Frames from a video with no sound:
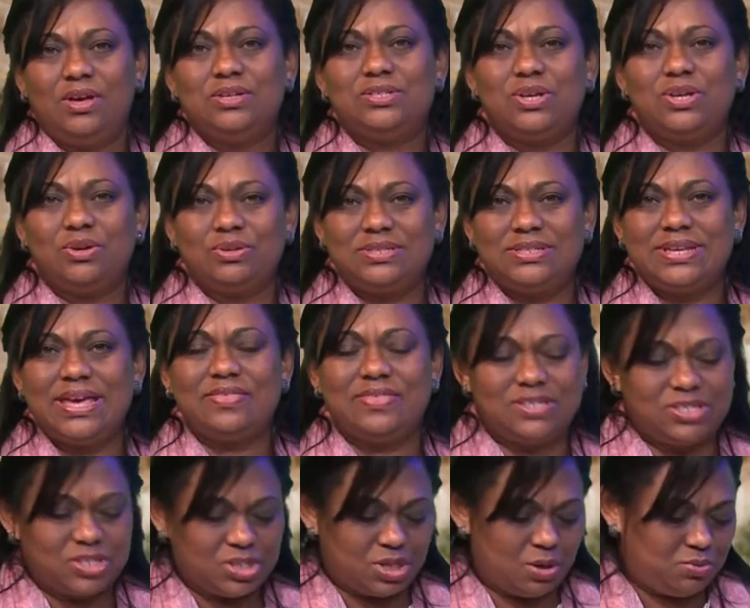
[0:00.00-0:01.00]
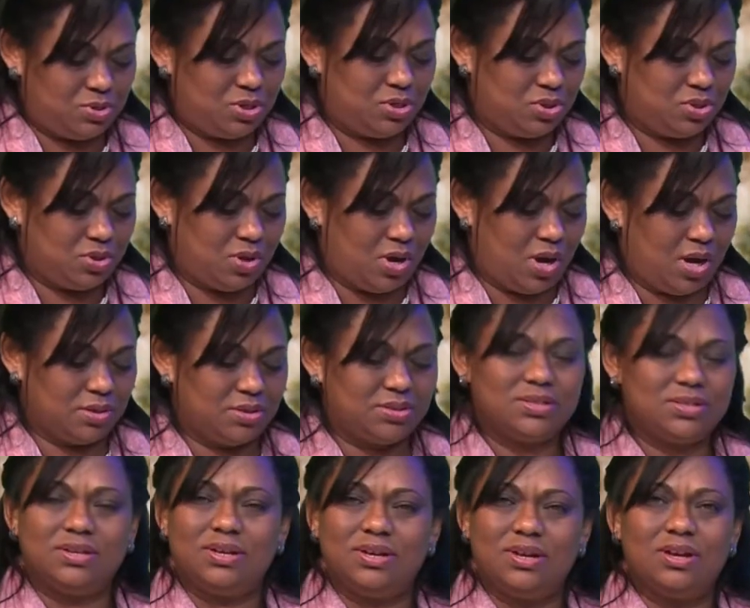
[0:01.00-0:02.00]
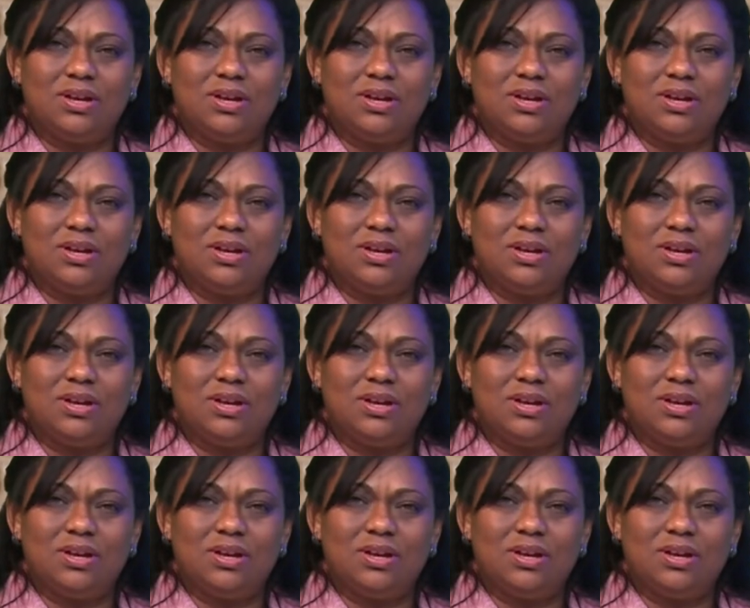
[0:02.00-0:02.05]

So take the scripture to heart,